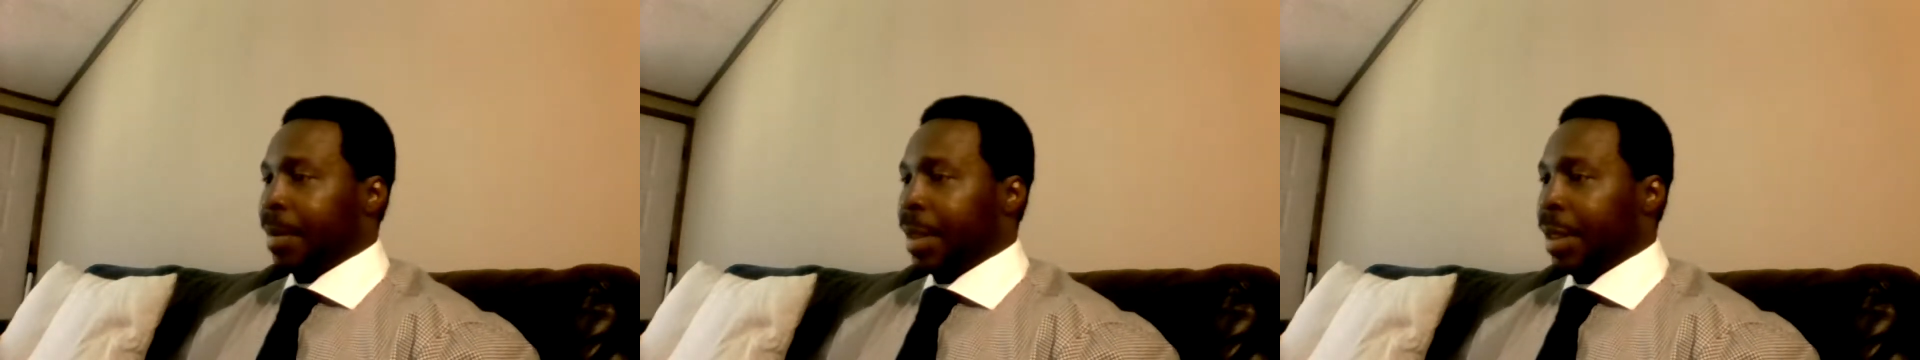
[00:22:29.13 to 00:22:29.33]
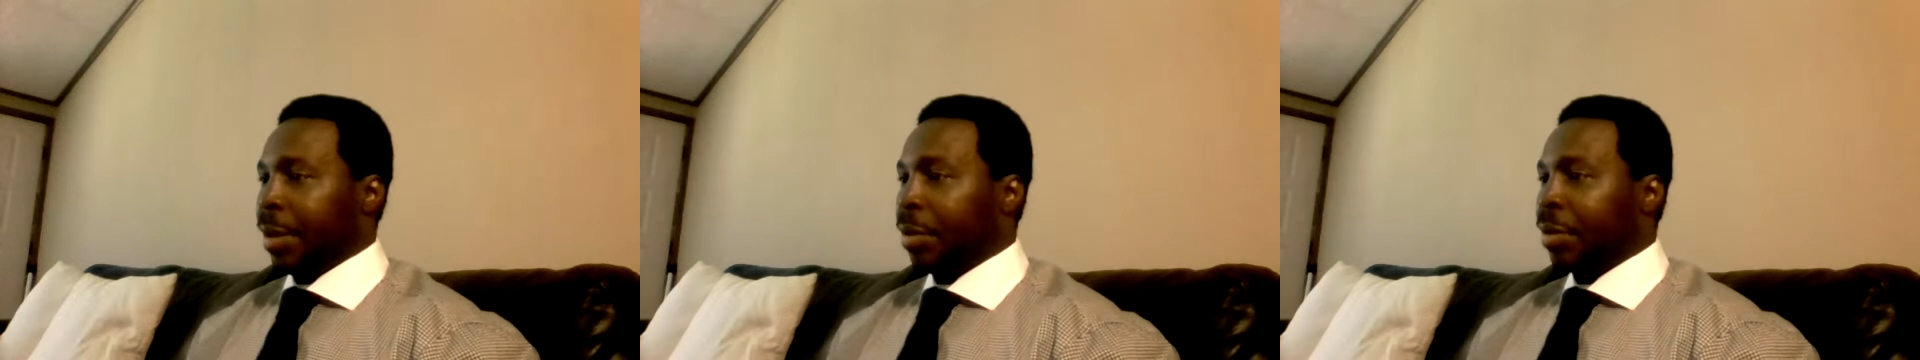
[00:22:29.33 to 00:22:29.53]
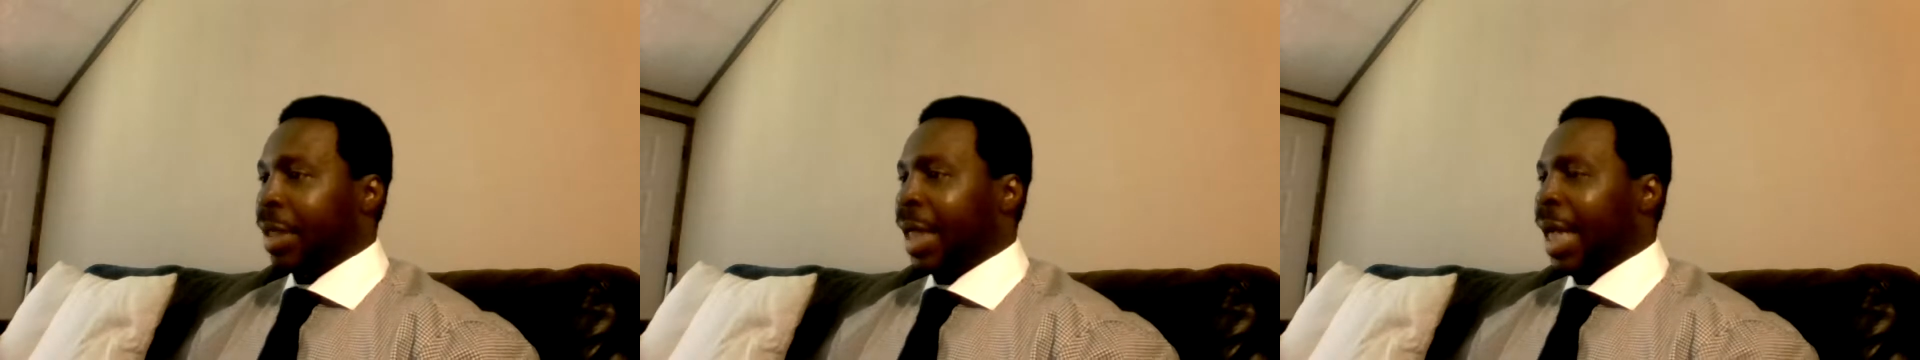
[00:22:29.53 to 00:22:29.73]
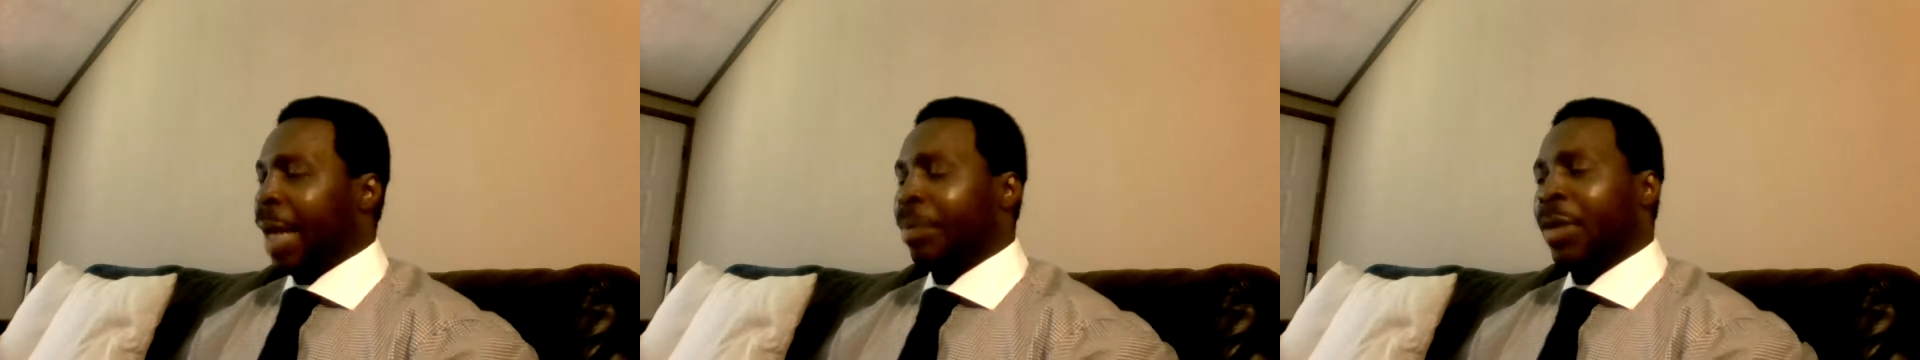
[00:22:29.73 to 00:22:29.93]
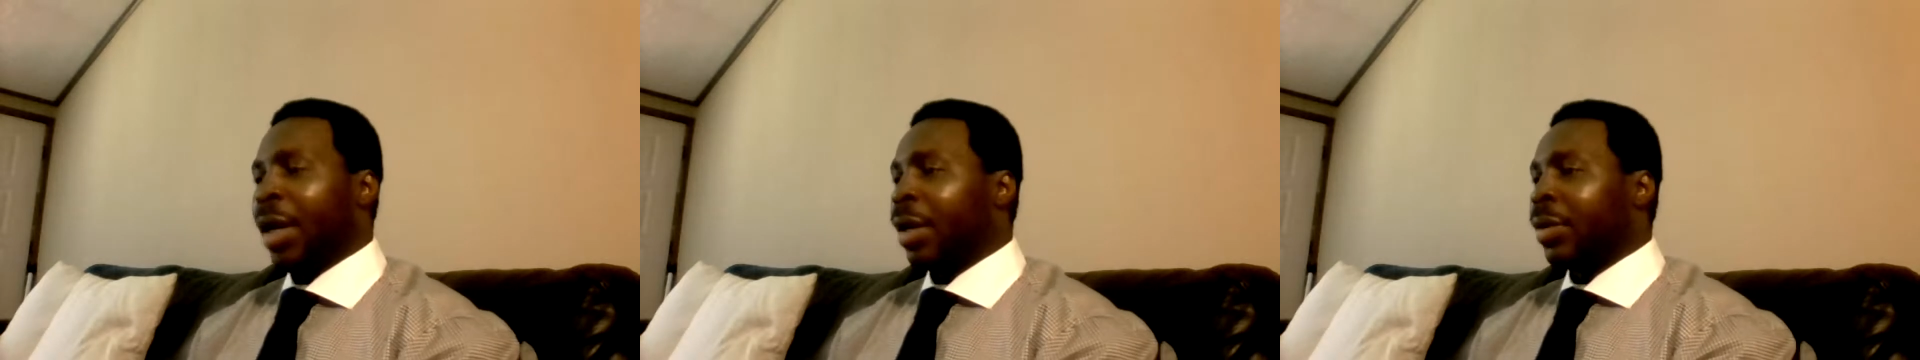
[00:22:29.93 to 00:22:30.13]
Okay,
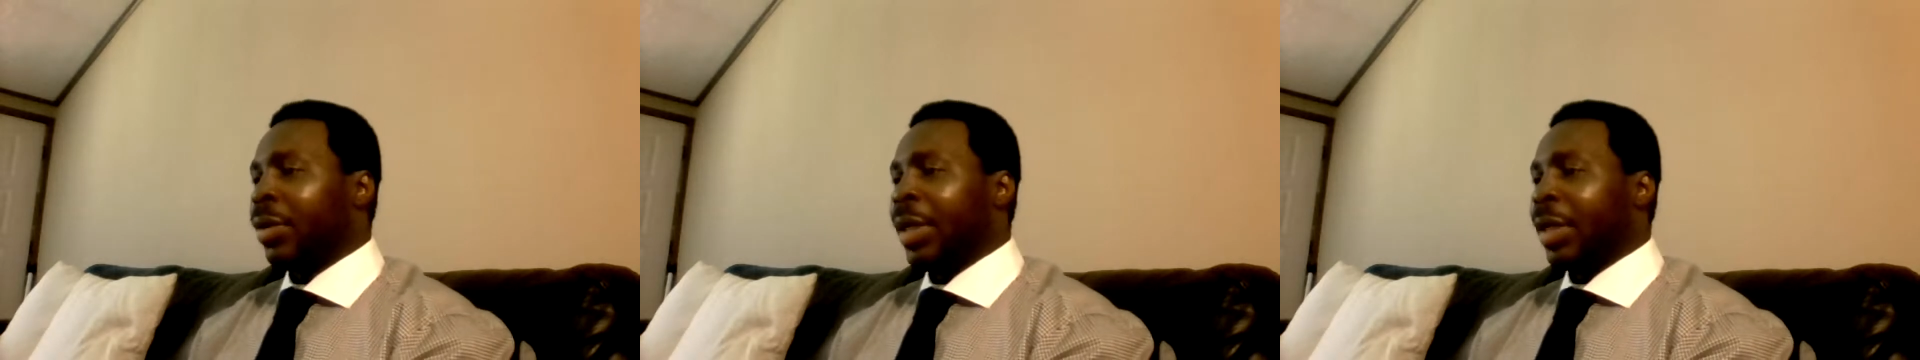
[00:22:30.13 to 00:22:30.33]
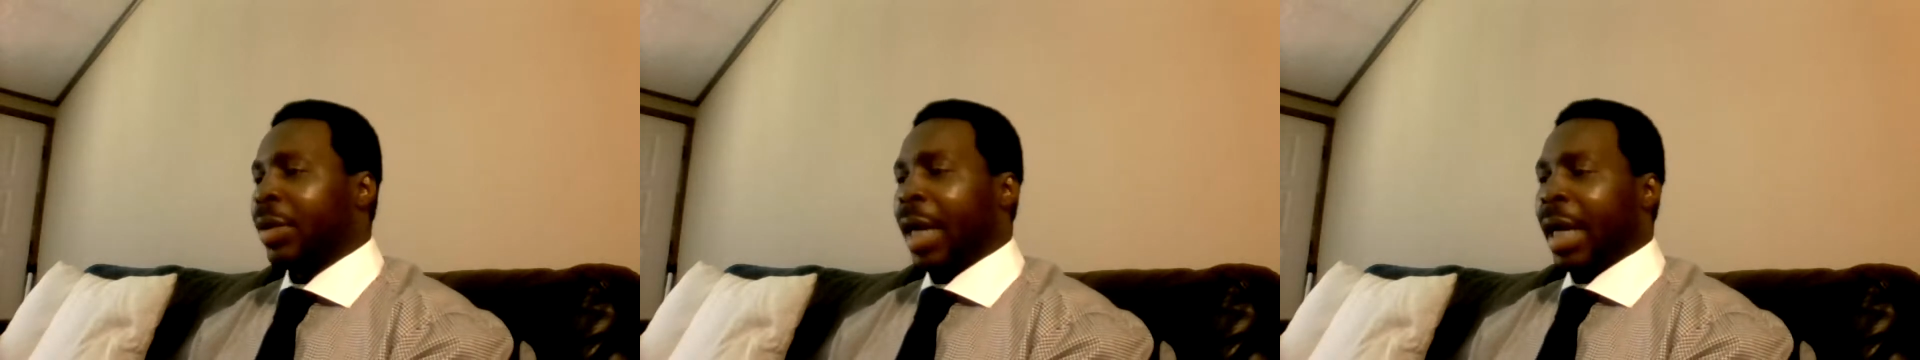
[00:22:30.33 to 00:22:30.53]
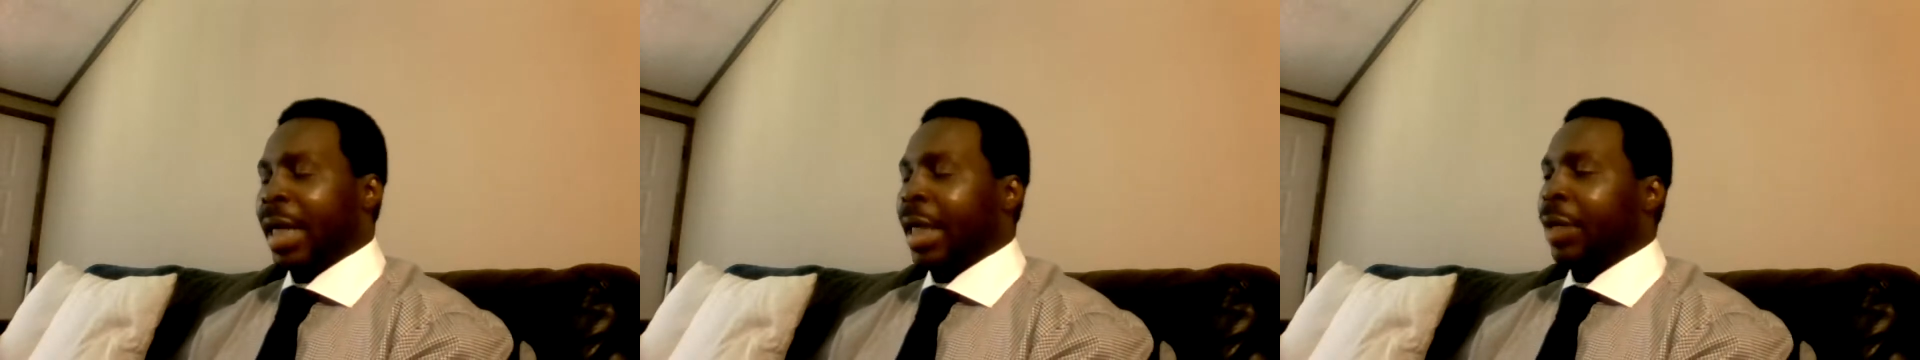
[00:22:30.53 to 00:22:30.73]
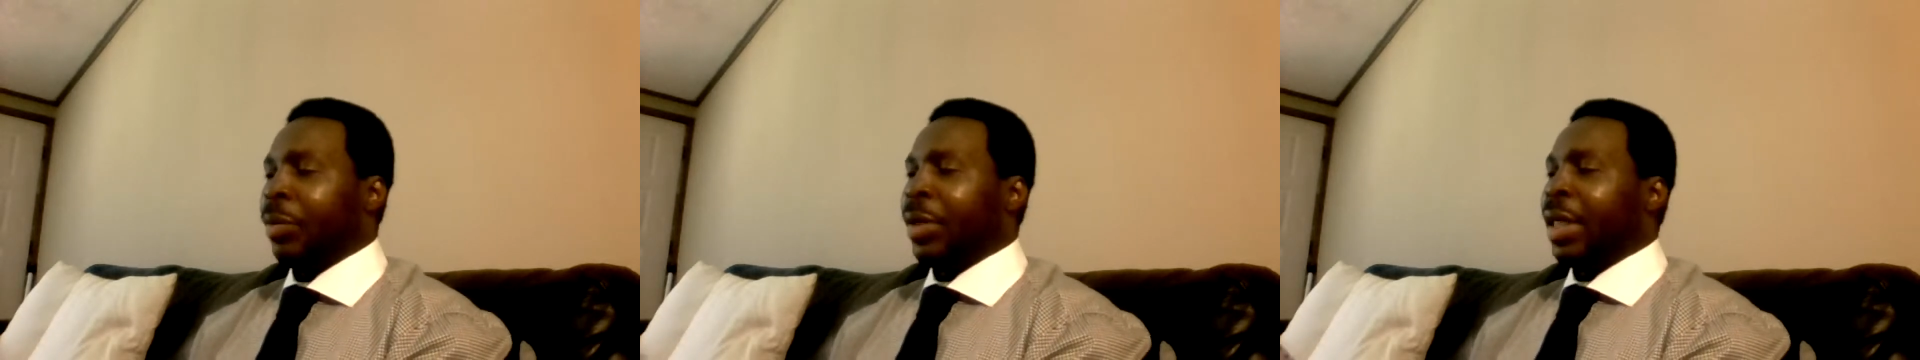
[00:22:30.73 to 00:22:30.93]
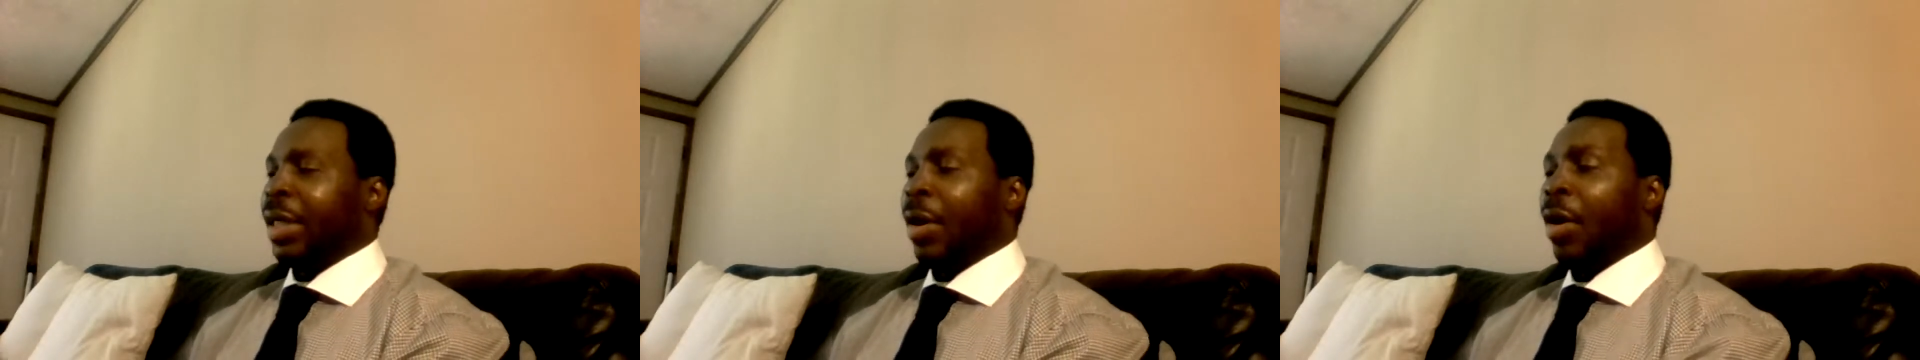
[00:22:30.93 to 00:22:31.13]
I'm not gonna read, I can't
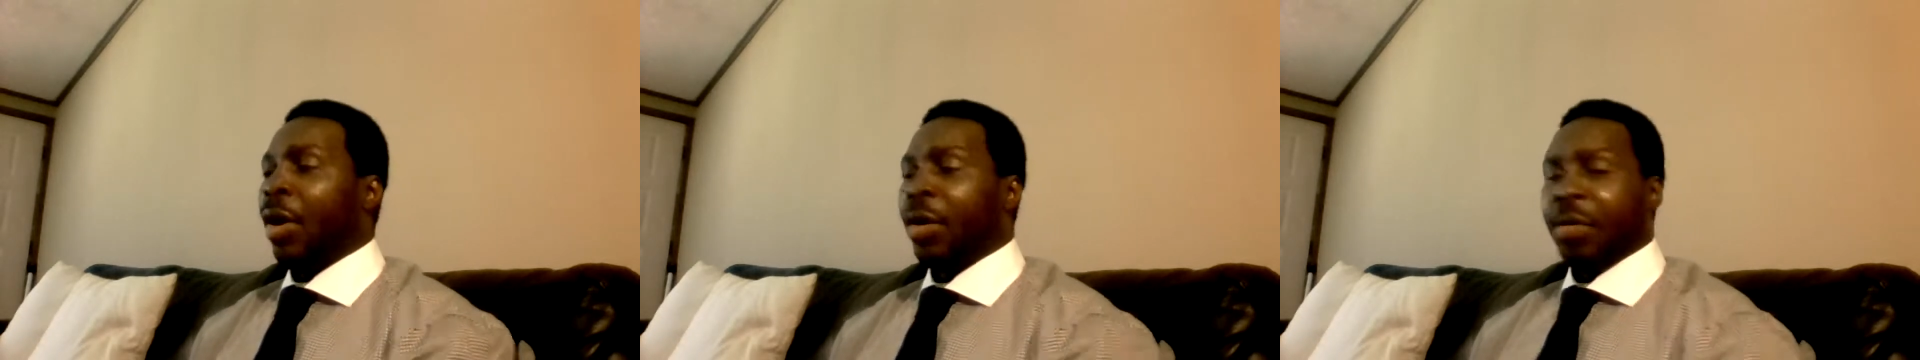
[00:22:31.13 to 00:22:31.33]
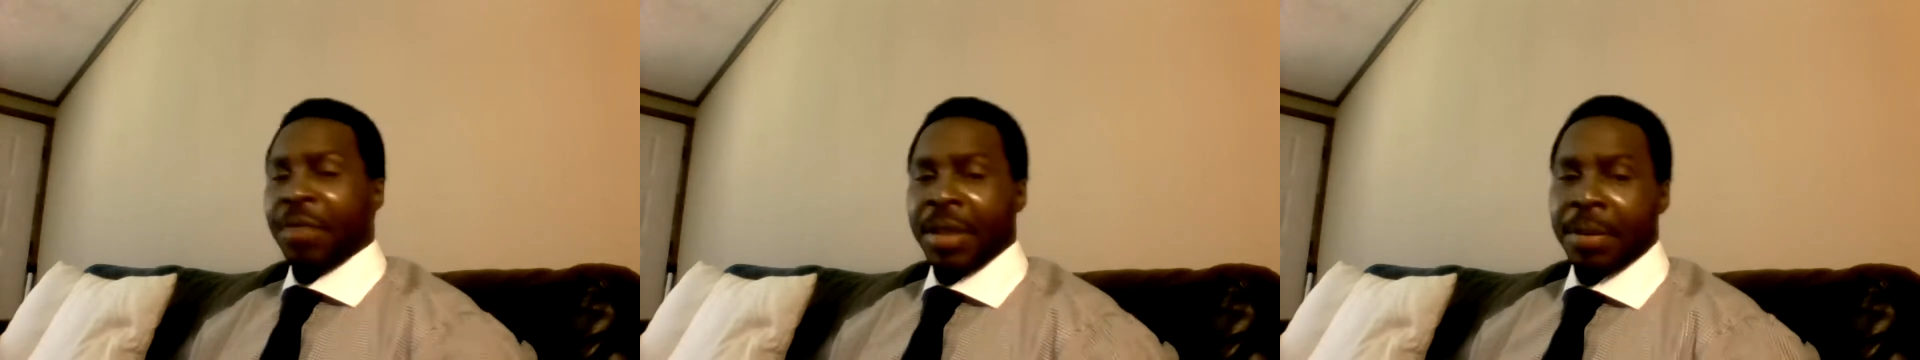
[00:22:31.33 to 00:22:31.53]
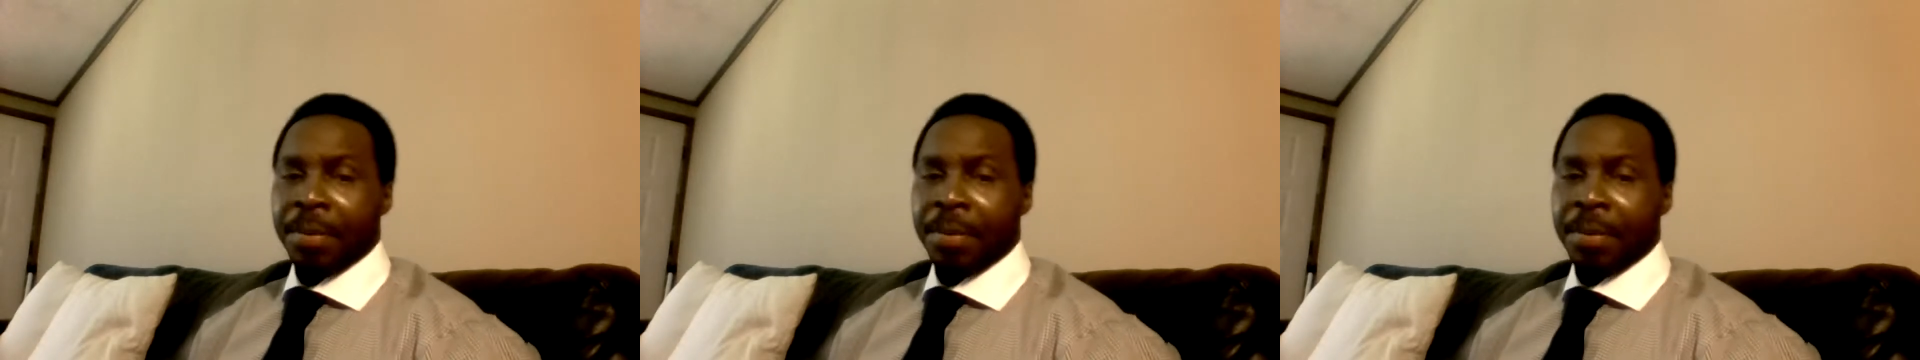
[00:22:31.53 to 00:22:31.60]
read all of it,